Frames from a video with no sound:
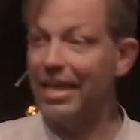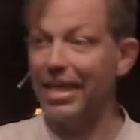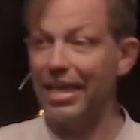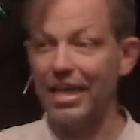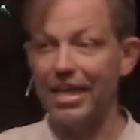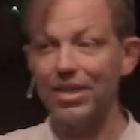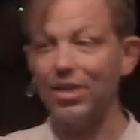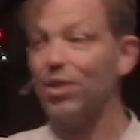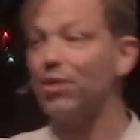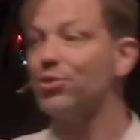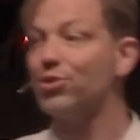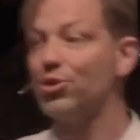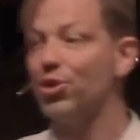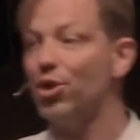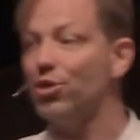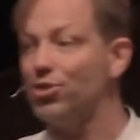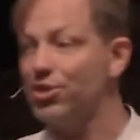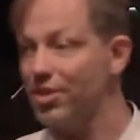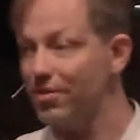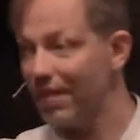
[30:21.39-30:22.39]
In your
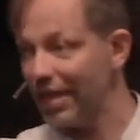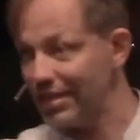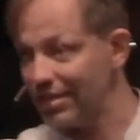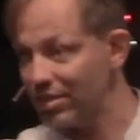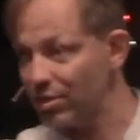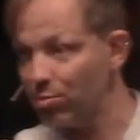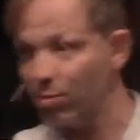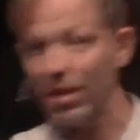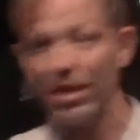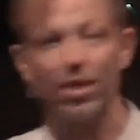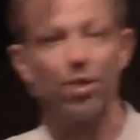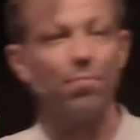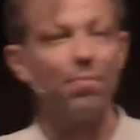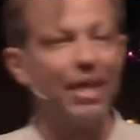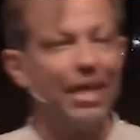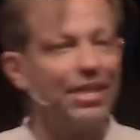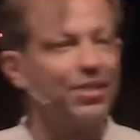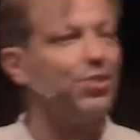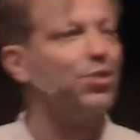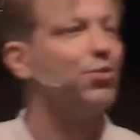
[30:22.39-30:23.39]
church events where you
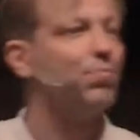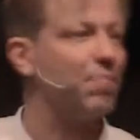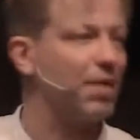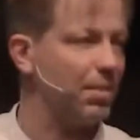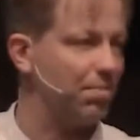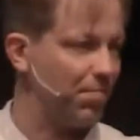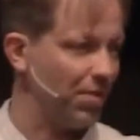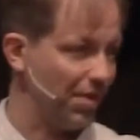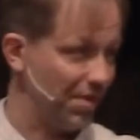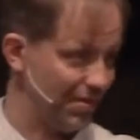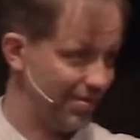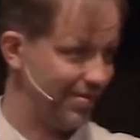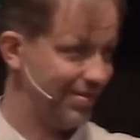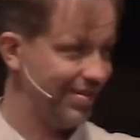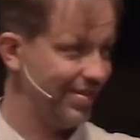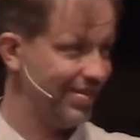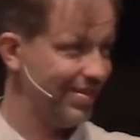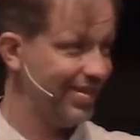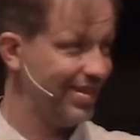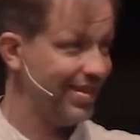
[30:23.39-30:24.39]
meet new people,
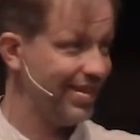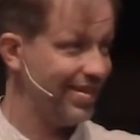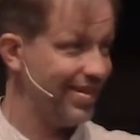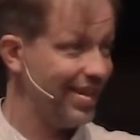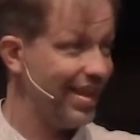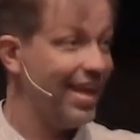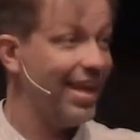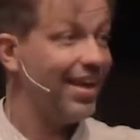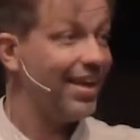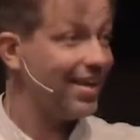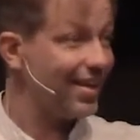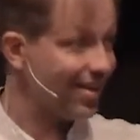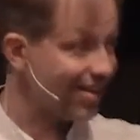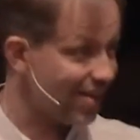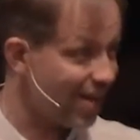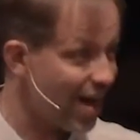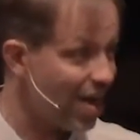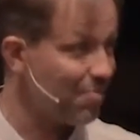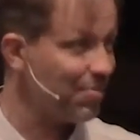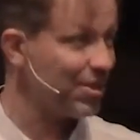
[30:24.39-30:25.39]

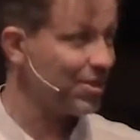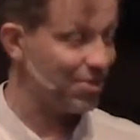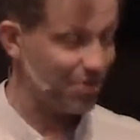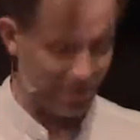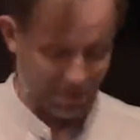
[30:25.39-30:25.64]
come and